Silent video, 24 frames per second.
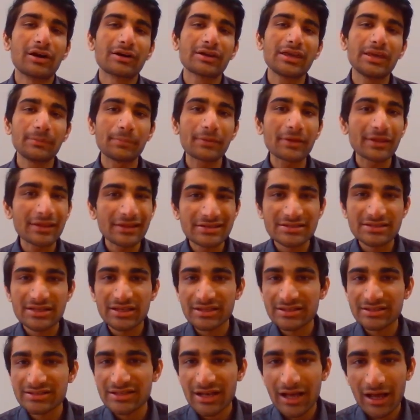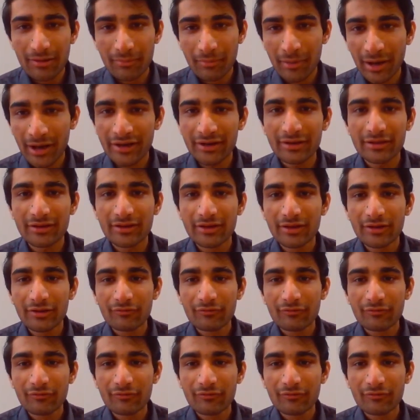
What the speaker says: keeping these things in our mind,